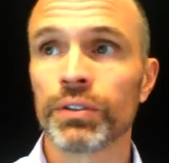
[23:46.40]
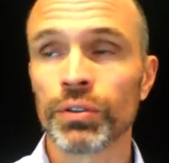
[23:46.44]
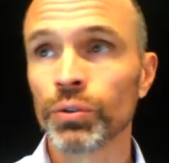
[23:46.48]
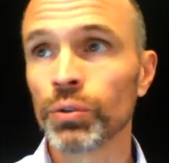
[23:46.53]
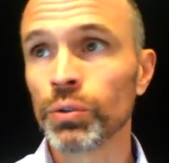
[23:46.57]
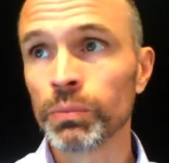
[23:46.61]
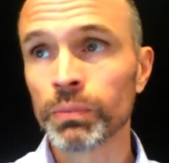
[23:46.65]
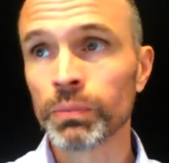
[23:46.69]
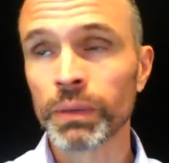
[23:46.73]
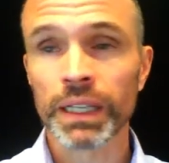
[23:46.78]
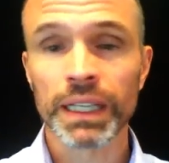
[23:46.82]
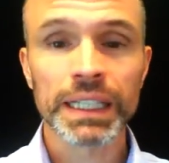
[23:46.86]

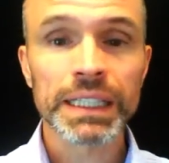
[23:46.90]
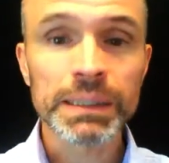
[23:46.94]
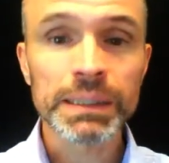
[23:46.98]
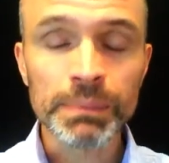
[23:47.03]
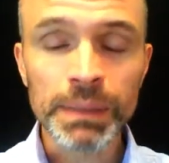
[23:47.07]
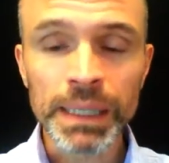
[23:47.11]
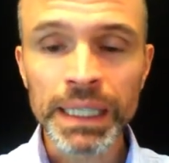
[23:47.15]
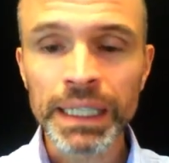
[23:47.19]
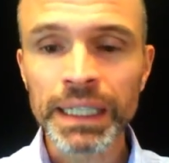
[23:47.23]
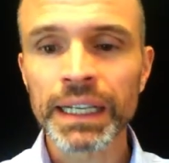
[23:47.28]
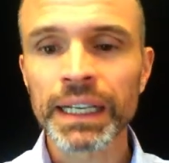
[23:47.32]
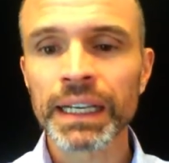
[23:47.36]
whom are they
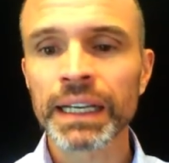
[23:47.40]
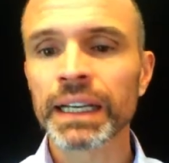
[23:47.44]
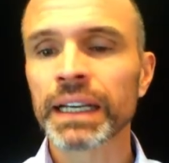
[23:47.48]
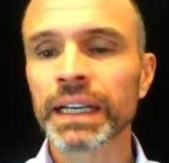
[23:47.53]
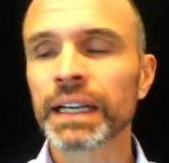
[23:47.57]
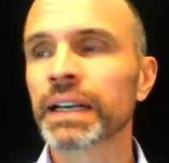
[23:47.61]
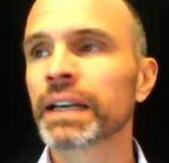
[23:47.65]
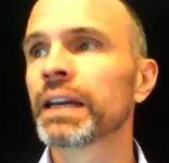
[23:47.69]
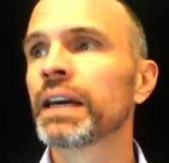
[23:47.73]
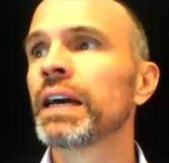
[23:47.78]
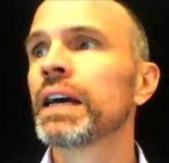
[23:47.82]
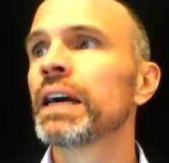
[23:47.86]

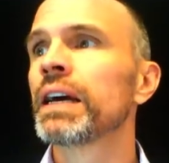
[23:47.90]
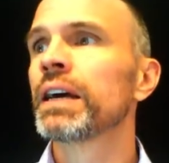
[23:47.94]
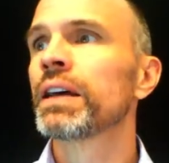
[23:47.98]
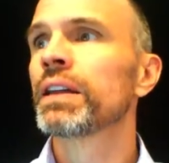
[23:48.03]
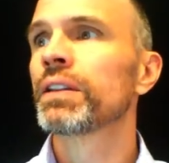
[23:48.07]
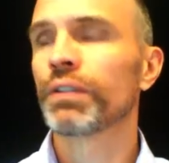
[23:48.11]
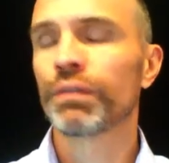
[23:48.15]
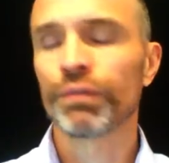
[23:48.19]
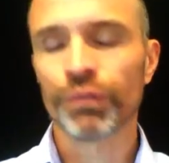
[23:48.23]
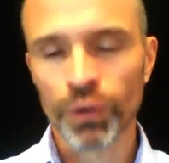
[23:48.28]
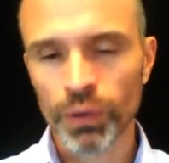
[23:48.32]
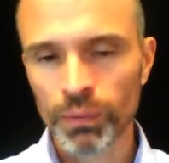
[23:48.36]
speaking,
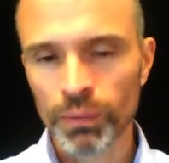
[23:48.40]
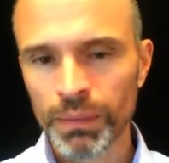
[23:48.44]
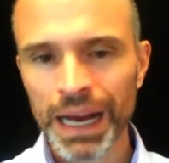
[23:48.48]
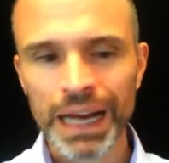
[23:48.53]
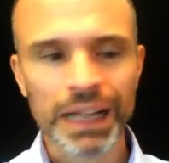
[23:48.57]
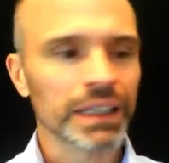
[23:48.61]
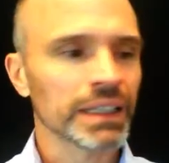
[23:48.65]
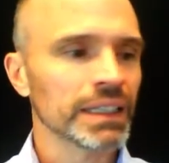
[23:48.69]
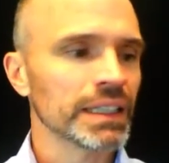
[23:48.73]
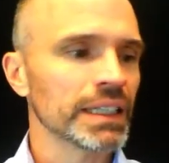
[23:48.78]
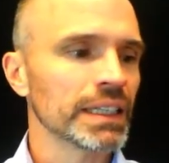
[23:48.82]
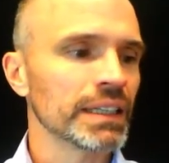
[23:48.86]
the
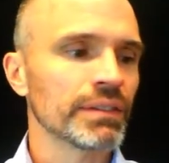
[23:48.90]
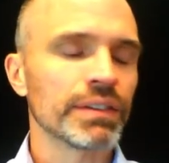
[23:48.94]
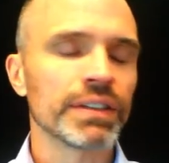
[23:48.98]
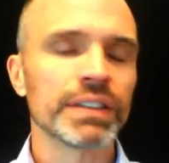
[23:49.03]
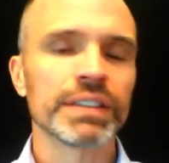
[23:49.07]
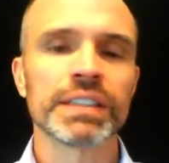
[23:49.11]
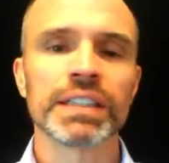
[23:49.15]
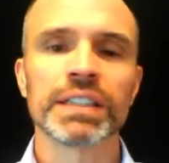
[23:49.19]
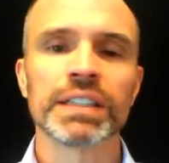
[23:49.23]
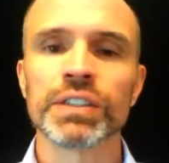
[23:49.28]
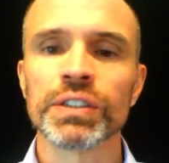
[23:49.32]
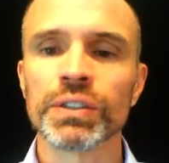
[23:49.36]
formality of
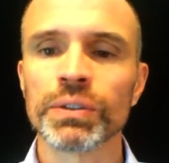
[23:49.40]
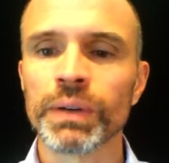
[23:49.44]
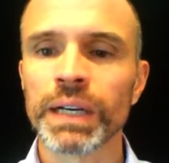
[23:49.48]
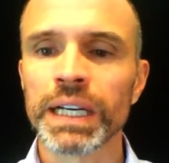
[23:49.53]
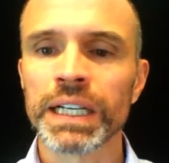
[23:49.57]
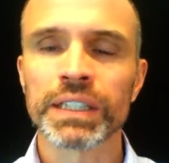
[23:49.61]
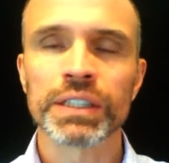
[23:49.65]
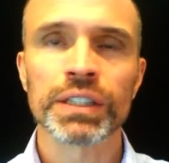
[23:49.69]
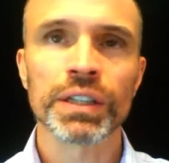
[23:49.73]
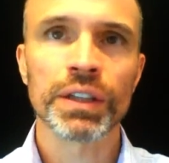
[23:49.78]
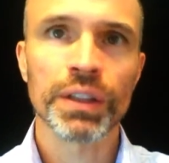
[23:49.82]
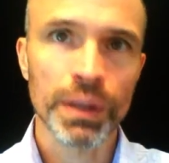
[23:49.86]
the
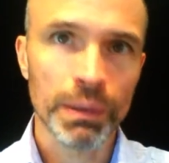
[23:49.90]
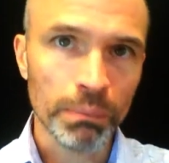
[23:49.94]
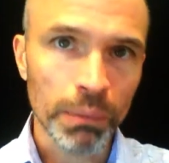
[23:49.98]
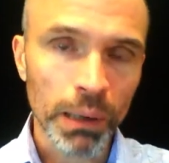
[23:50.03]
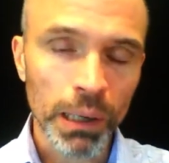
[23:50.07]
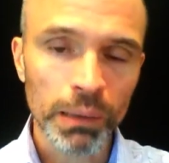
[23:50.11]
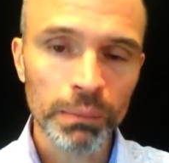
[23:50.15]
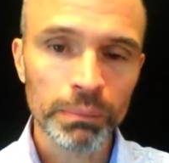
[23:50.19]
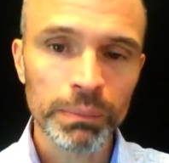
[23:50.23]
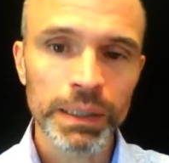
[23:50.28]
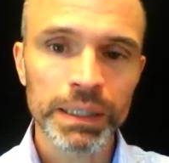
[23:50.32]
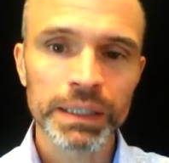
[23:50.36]
situation, the
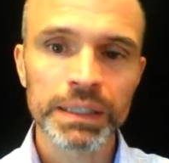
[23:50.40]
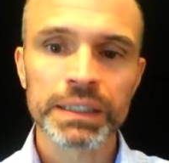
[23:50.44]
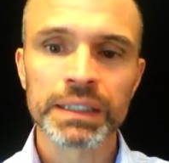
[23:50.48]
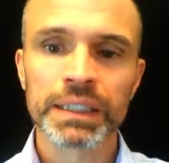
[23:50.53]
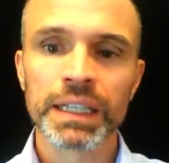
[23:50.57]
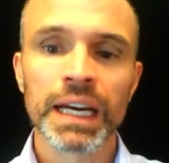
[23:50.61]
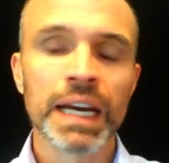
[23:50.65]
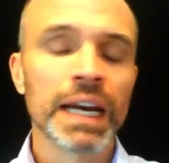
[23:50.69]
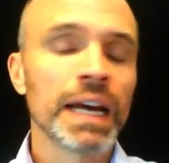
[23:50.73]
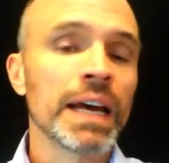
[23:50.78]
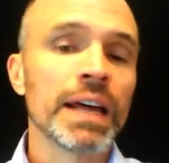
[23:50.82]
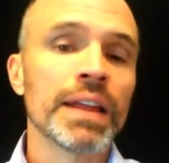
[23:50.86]

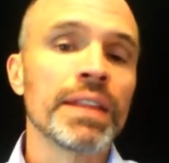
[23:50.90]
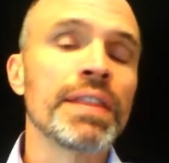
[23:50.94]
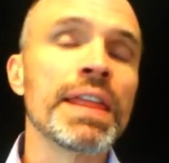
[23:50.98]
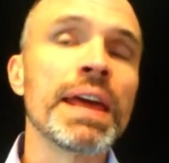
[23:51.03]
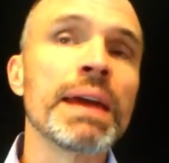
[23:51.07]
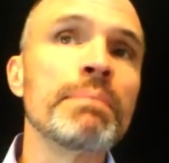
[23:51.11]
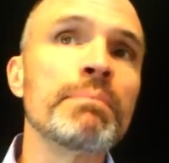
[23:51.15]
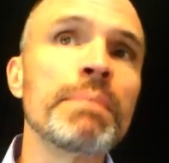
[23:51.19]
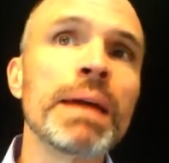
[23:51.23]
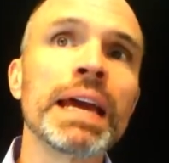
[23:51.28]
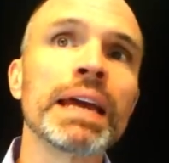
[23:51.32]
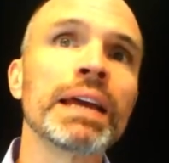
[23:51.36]
purpose,
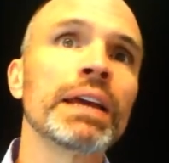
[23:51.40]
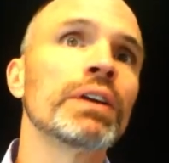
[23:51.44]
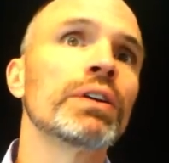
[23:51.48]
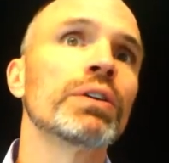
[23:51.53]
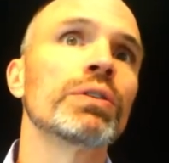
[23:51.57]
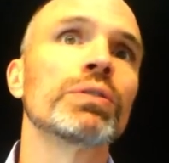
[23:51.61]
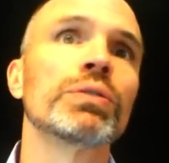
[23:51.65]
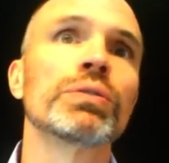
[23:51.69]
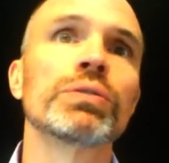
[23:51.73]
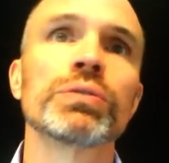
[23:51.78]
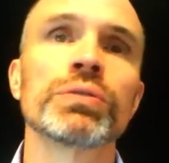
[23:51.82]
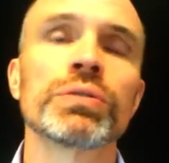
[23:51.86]
they may
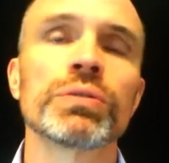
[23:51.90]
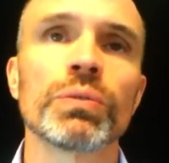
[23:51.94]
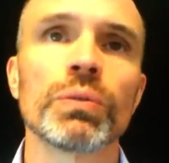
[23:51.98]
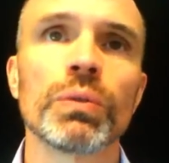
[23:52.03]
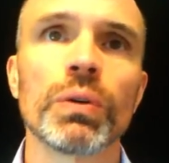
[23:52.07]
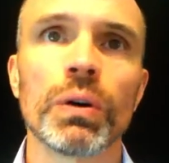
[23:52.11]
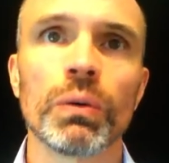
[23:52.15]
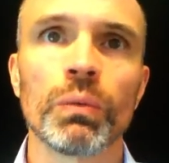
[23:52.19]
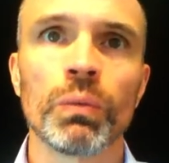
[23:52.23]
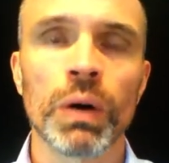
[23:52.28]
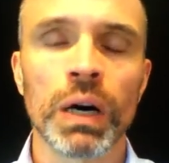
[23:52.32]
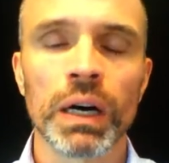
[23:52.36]
use
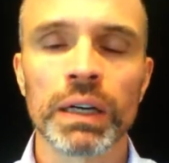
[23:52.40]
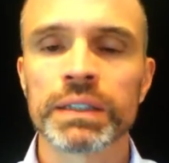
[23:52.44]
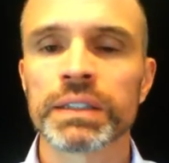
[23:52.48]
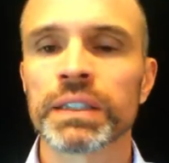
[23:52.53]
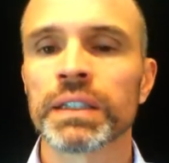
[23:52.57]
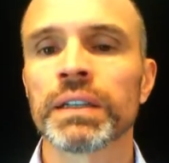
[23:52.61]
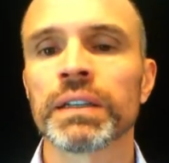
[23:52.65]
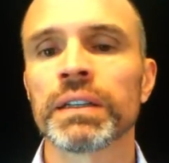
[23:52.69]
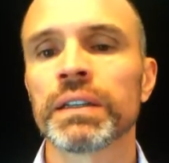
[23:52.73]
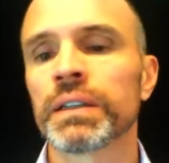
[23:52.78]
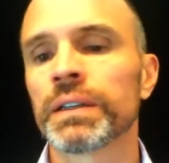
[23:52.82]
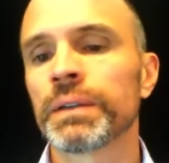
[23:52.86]

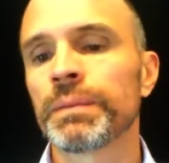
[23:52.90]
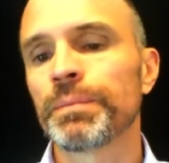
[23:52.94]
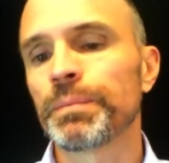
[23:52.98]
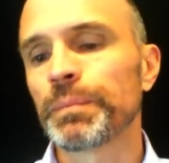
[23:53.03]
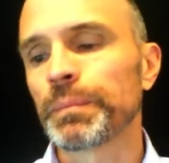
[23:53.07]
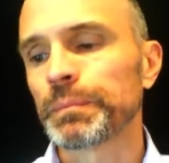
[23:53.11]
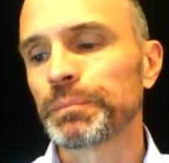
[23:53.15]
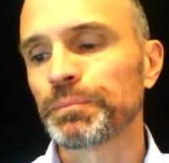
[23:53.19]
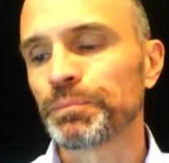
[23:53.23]
wata